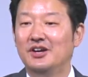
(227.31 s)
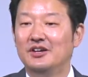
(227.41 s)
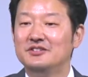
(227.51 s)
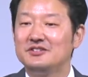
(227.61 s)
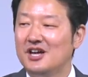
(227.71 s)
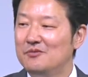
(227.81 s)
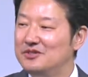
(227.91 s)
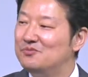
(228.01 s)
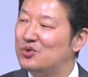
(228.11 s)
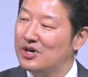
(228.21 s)
stop
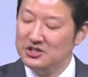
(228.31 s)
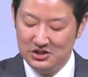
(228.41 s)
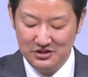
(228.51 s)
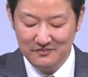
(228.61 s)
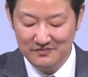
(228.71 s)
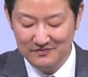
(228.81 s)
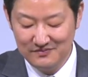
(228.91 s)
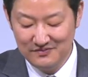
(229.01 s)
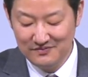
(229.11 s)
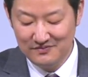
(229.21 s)
depression
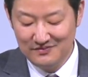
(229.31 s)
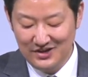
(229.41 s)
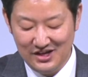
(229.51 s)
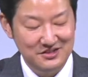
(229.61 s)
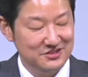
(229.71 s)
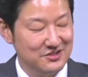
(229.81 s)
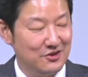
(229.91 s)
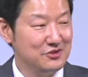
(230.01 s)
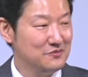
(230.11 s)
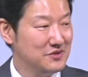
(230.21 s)
and
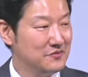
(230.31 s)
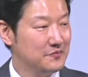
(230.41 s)
discouragement.